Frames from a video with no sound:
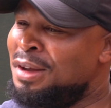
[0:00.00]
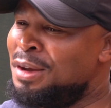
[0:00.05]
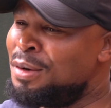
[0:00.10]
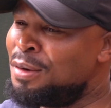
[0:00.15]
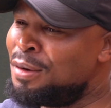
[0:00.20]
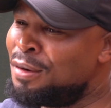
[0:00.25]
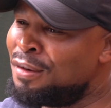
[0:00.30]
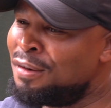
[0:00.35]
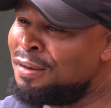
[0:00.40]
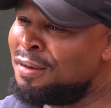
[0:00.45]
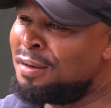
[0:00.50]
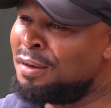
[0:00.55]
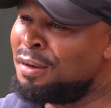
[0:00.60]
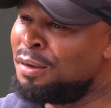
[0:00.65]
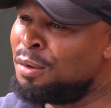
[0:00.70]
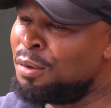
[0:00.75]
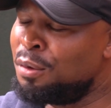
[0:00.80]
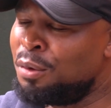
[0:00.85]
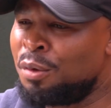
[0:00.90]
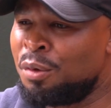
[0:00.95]
You know,
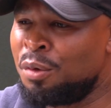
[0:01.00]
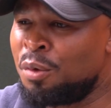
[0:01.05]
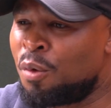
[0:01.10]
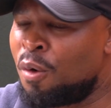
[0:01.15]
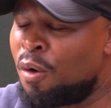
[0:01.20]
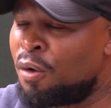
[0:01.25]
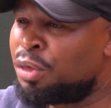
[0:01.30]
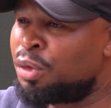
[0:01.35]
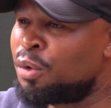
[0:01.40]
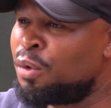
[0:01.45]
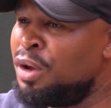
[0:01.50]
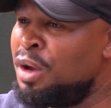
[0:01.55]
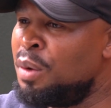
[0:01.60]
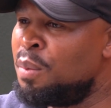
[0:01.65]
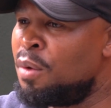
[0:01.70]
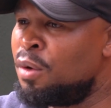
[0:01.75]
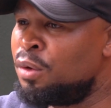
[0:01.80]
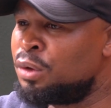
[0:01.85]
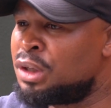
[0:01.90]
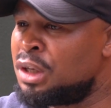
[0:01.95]
you go through
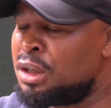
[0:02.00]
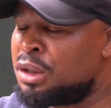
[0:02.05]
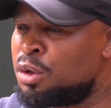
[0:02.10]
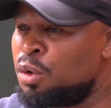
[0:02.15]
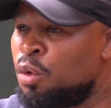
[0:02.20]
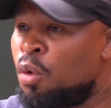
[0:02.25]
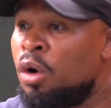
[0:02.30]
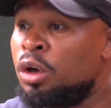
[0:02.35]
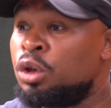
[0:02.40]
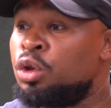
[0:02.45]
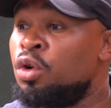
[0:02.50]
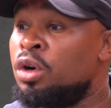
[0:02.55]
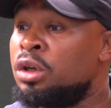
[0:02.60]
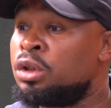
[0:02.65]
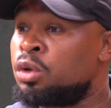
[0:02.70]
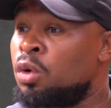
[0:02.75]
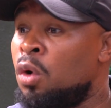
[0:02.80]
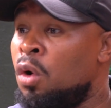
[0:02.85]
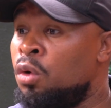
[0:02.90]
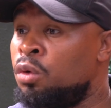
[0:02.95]
emotions, you go to a
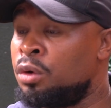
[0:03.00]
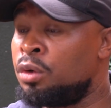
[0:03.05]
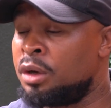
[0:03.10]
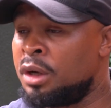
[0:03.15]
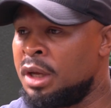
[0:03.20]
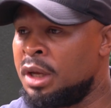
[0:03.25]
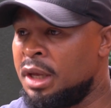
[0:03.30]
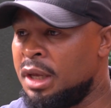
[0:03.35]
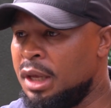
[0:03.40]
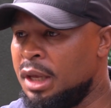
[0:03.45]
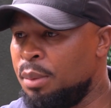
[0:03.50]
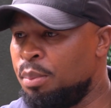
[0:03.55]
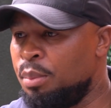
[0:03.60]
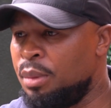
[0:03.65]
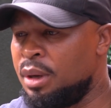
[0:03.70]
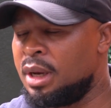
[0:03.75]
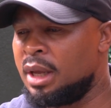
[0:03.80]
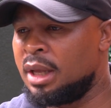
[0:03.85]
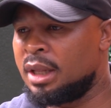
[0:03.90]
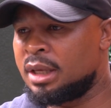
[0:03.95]
zone
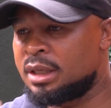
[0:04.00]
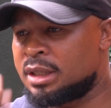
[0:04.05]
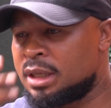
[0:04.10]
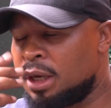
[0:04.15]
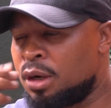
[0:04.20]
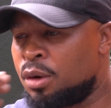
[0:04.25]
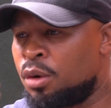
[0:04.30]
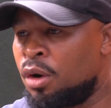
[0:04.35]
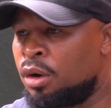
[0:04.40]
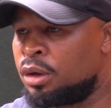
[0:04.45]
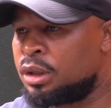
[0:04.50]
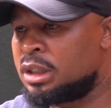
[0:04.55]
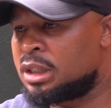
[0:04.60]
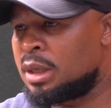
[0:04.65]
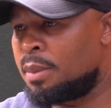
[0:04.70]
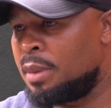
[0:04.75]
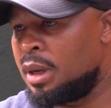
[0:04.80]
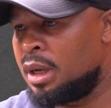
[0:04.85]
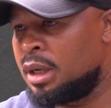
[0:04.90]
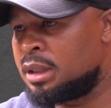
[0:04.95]
immediately, say, God is
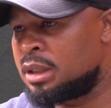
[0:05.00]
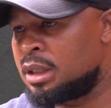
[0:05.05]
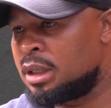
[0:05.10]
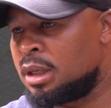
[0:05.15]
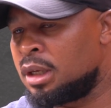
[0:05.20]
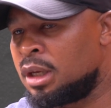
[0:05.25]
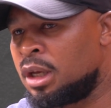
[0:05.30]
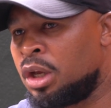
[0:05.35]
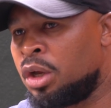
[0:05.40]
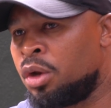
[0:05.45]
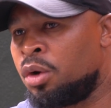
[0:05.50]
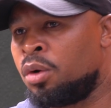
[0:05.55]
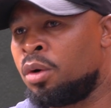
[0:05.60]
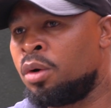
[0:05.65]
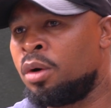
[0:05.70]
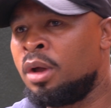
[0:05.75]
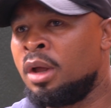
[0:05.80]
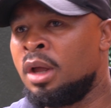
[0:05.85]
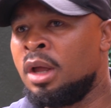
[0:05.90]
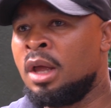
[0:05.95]
amazing, you
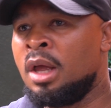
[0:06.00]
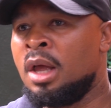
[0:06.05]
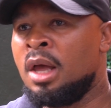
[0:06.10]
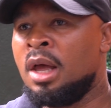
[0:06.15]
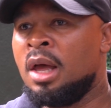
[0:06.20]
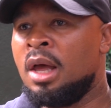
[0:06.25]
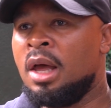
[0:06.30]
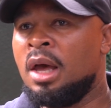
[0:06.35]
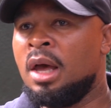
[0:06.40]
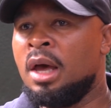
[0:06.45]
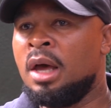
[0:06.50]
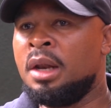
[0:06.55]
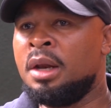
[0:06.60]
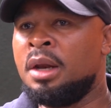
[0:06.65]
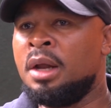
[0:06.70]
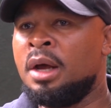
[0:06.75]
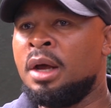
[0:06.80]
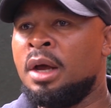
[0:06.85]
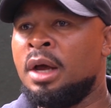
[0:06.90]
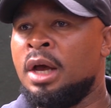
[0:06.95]
know.
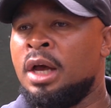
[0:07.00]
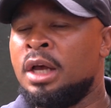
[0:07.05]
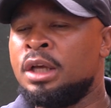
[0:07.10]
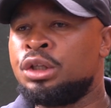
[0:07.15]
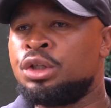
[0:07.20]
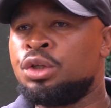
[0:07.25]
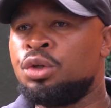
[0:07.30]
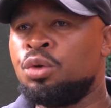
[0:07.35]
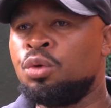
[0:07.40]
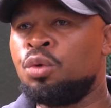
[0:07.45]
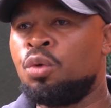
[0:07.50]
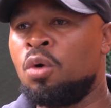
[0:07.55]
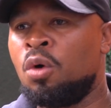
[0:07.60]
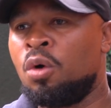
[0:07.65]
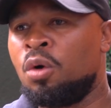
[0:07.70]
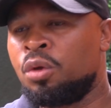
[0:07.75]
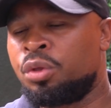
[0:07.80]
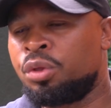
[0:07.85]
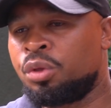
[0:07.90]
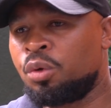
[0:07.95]
And as you
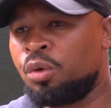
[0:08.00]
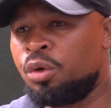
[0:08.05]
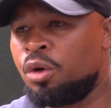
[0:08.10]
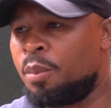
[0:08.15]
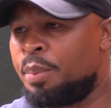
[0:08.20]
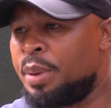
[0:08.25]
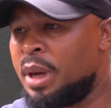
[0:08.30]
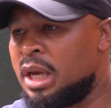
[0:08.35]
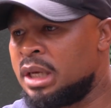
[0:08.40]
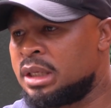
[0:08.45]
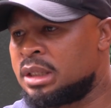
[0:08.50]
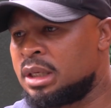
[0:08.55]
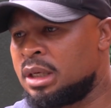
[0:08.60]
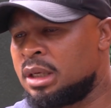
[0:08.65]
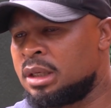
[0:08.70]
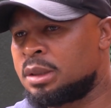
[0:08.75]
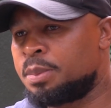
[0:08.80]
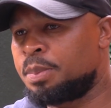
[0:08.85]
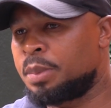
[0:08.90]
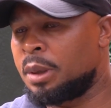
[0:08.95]
go through your
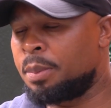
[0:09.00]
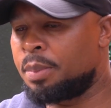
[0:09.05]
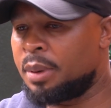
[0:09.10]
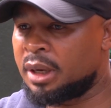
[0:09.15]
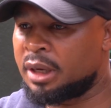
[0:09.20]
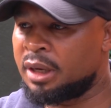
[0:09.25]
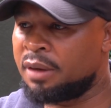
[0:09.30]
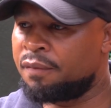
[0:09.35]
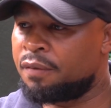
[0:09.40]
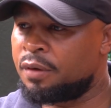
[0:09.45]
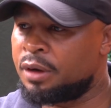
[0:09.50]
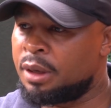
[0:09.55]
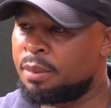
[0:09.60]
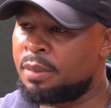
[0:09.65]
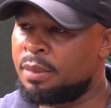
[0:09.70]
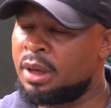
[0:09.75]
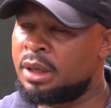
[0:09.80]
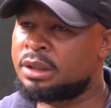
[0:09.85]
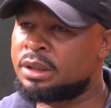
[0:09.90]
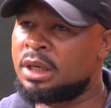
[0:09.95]
paces, preparing for the
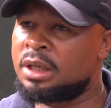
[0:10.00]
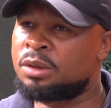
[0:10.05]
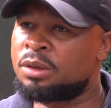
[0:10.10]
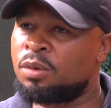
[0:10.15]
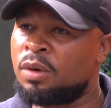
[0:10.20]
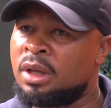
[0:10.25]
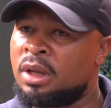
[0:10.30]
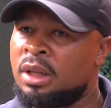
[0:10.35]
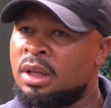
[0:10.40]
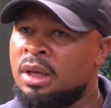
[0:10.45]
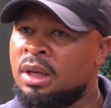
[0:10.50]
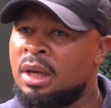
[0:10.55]
match as well,